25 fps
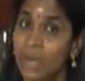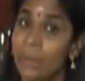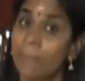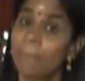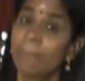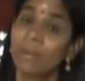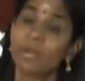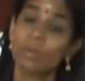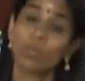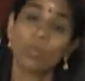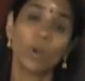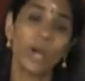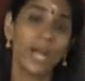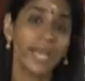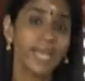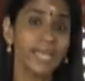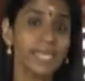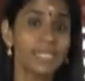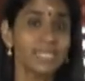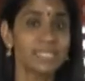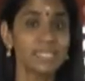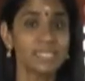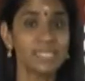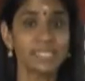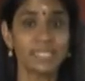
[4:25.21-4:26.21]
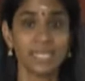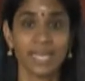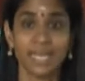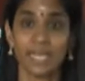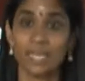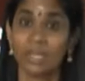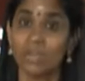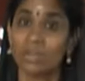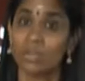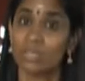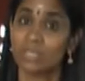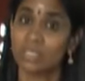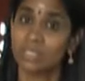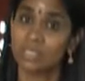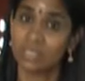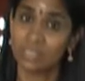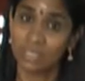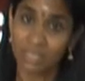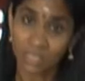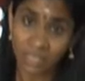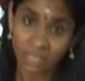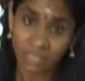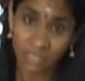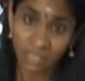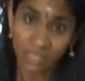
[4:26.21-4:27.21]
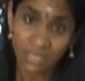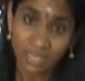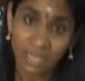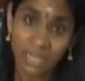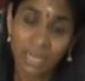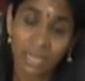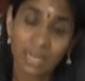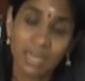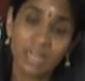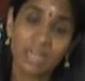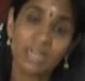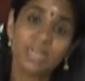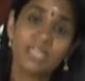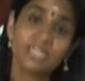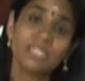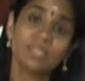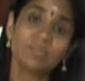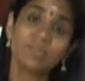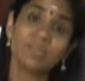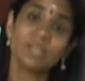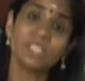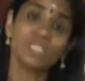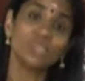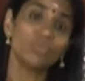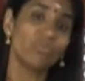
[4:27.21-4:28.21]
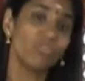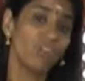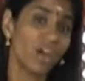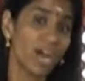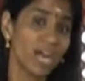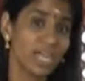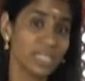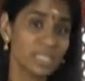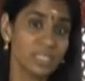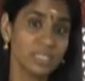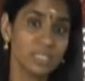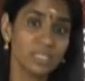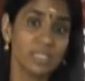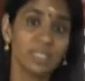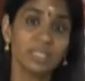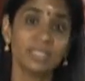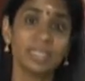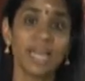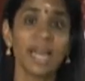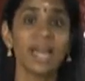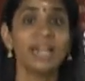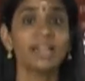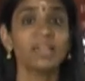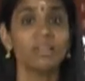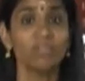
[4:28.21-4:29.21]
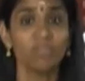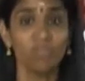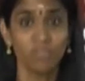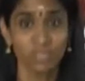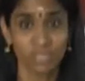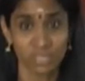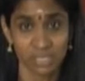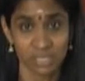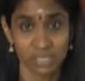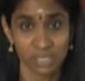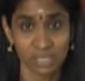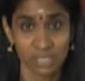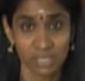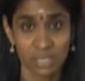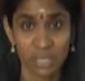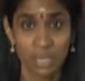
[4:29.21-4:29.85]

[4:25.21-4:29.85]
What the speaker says: but why is the second or the third learns much faster than the first?